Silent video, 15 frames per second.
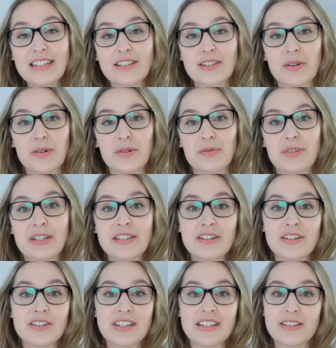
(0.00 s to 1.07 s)
So,
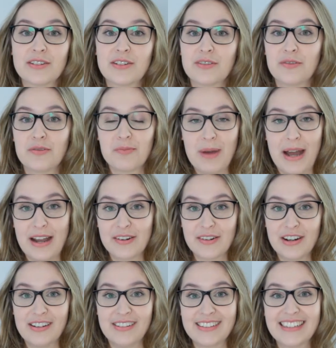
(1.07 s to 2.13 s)
research and sort of
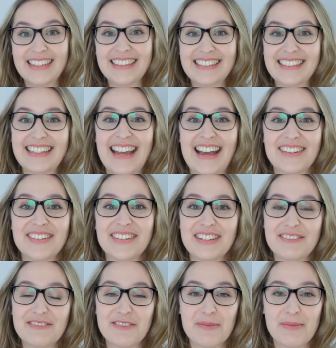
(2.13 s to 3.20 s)
background and gathering
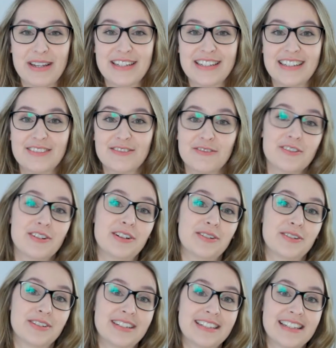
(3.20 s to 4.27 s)
information for
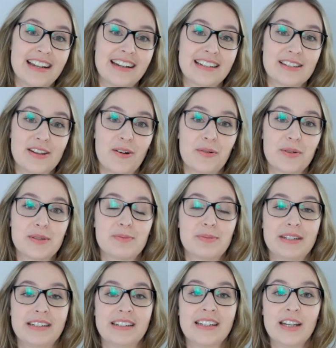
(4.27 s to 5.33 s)
logo design has always
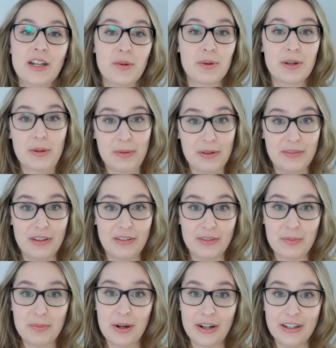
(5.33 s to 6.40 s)
been one of my
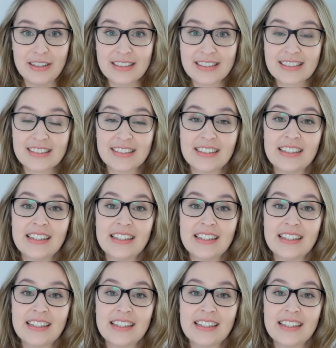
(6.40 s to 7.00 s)
favorite parts.